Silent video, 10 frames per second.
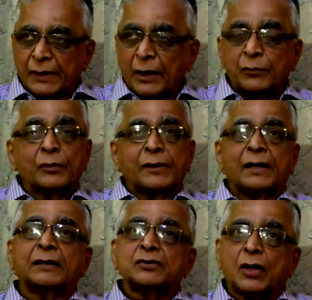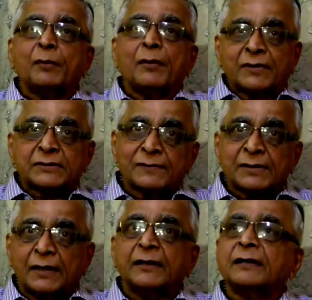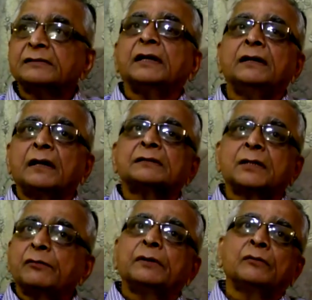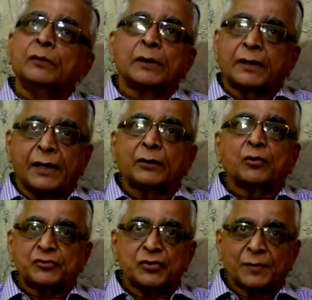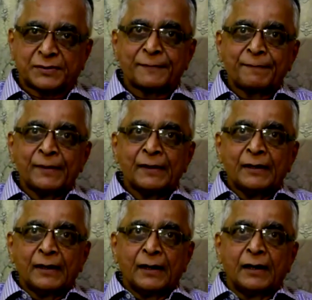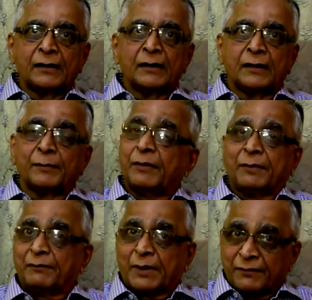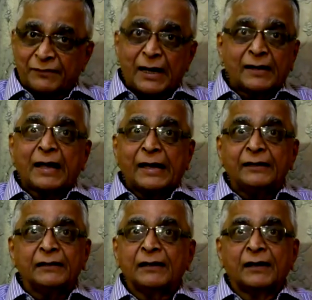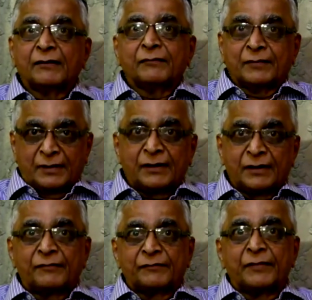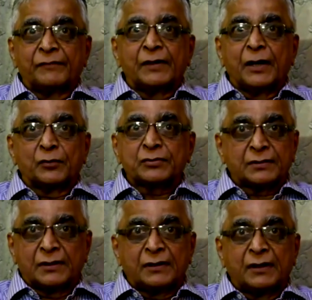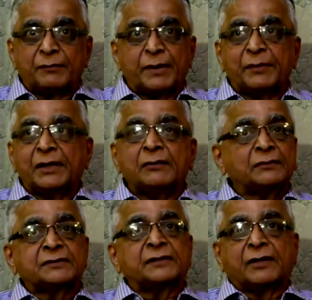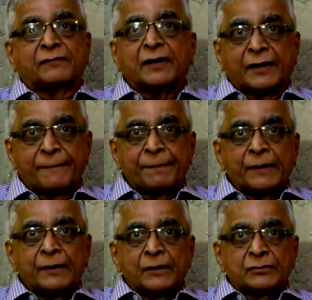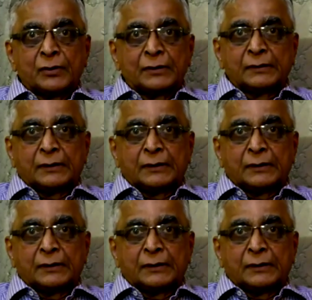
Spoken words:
have to create the job ourselves, and it is the industry who will create those jobs. And but if they are dying, we'll have to maybe leave the city of Thane. So,